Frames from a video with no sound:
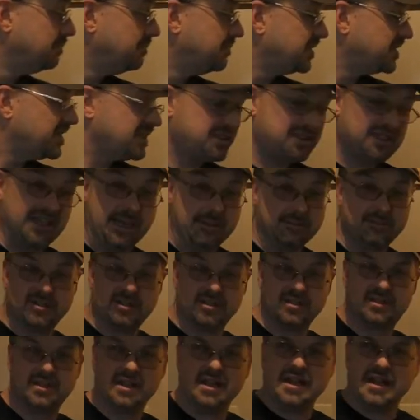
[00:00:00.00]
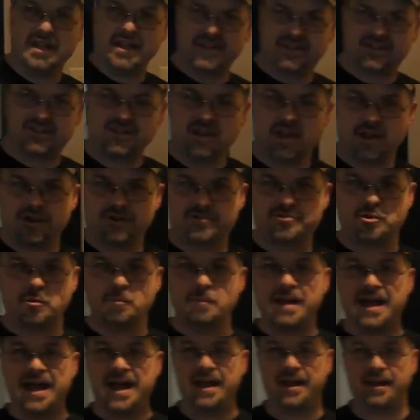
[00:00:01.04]
It's the same, so it's not a
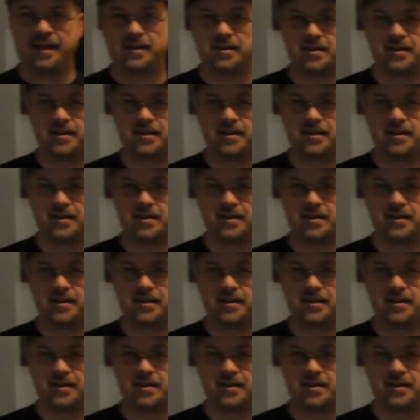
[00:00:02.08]
dramatic